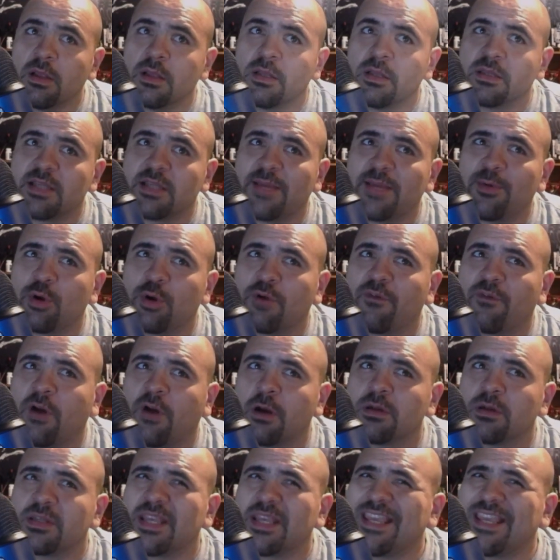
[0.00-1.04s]
Sammy
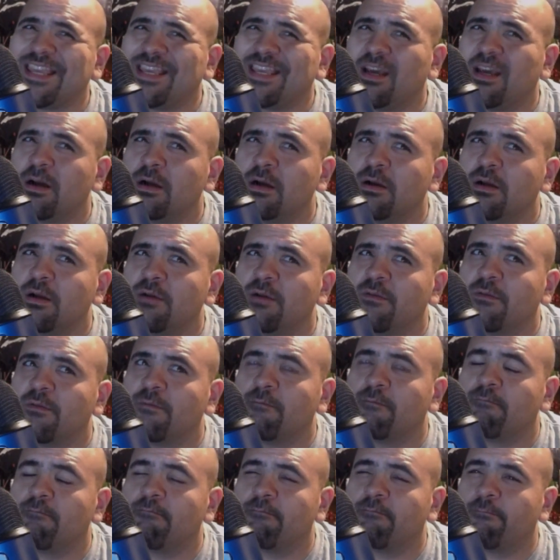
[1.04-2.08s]
Guevara is a young,
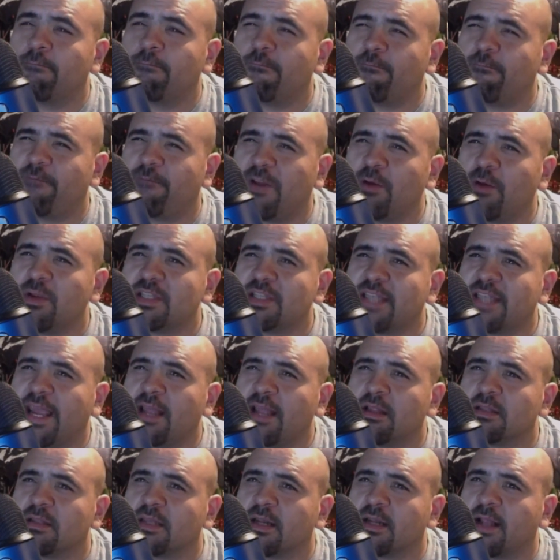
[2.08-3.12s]
very
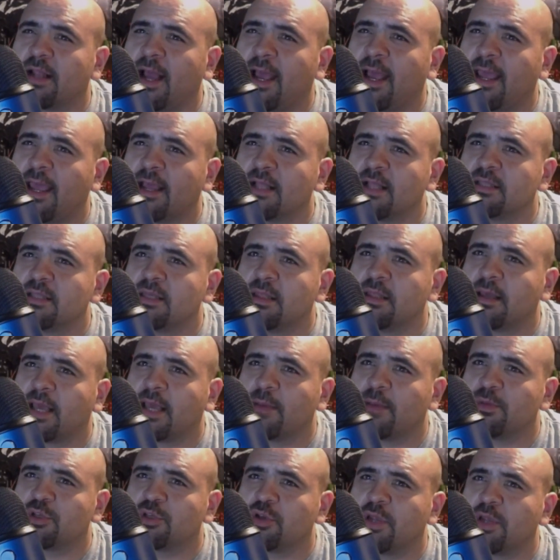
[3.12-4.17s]
talented guy. I can see the
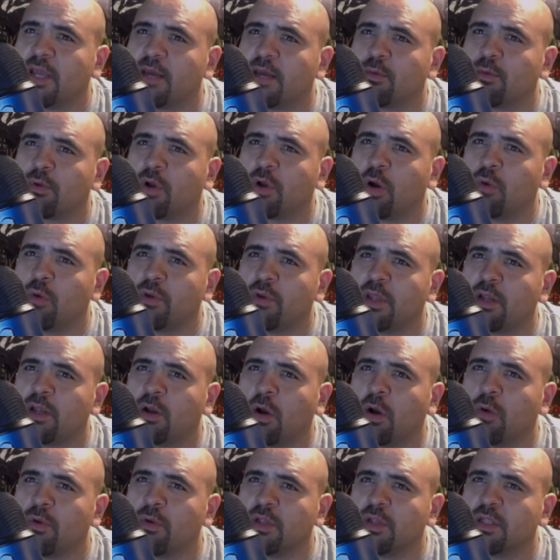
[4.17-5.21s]
chemistry he had with Cody.
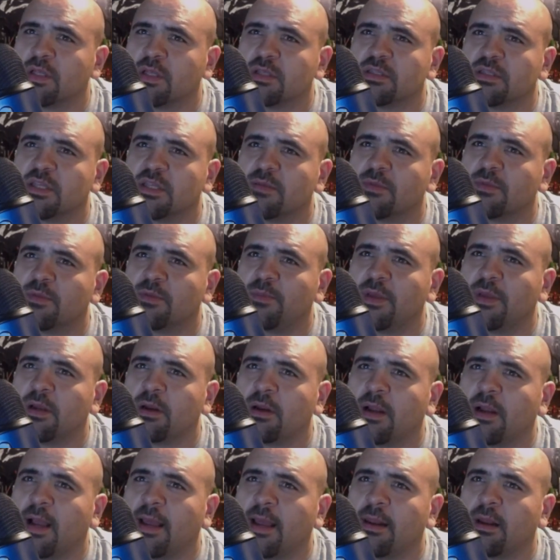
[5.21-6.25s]
Cody doesn't seem to be a
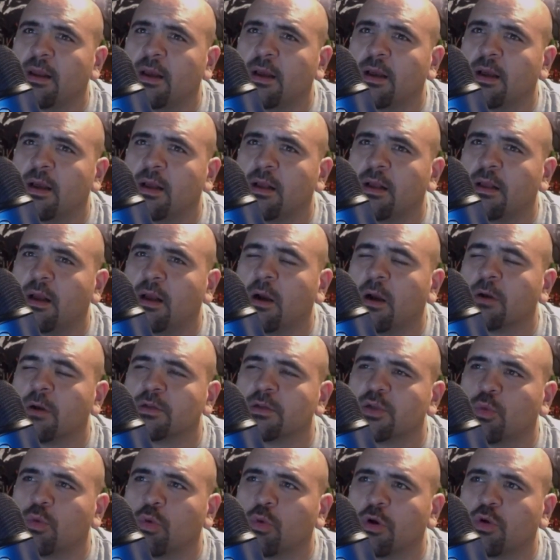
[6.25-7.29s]
guy hard
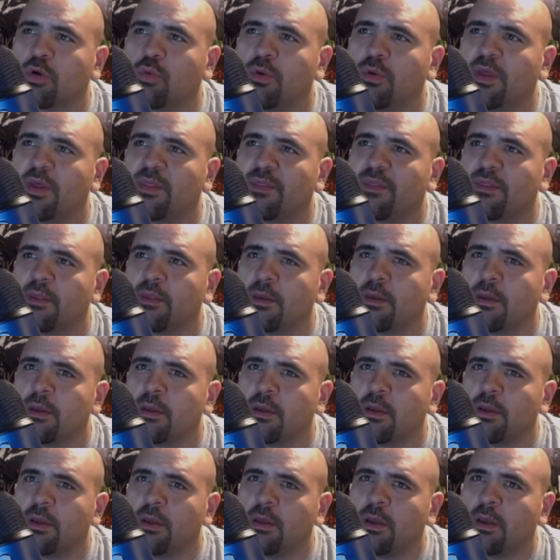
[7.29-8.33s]
to work with.
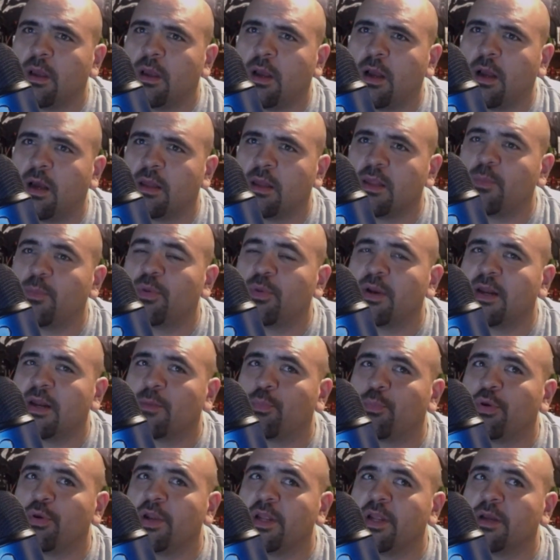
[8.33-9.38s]
They put on a
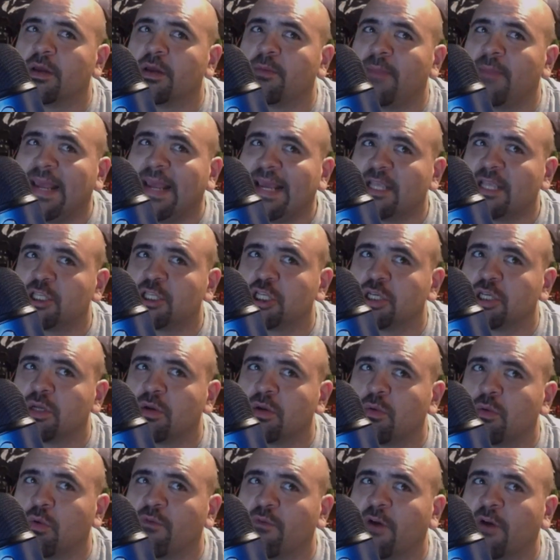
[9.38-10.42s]
pretty good match.
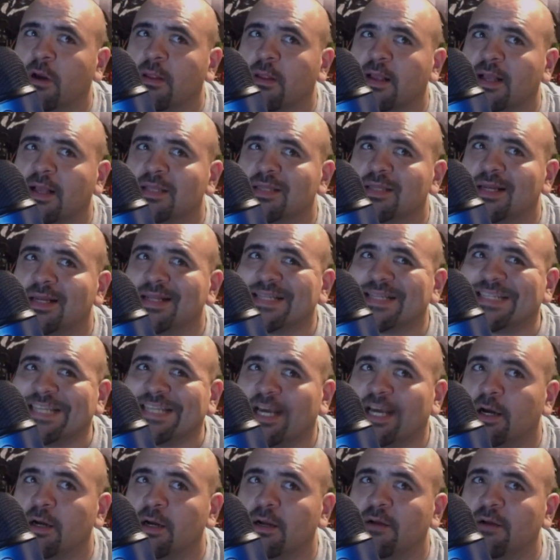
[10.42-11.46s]
Guevara, like I said, is
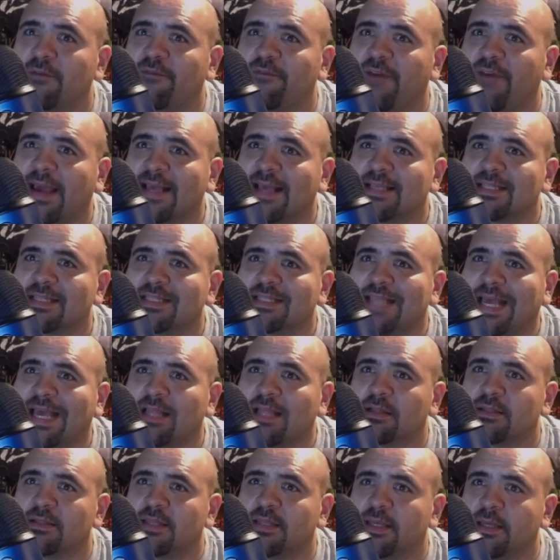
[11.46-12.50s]
young, fast,
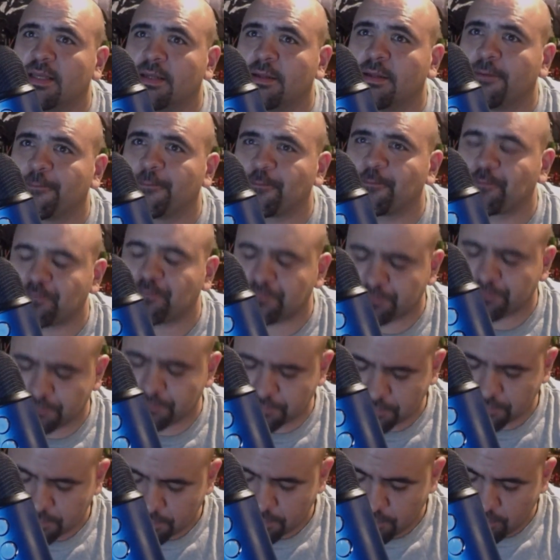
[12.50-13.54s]
talented.
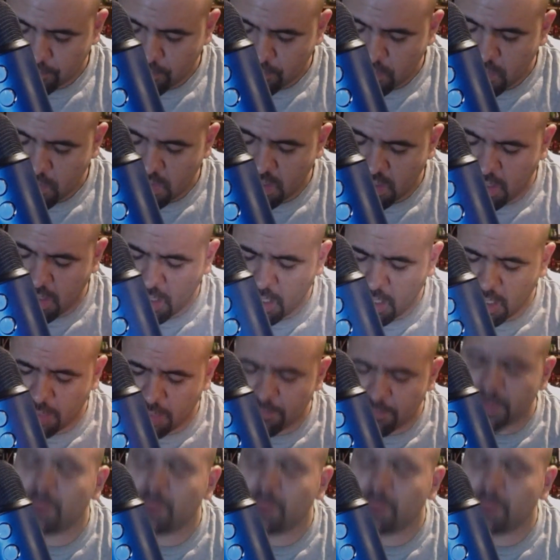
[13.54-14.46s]
He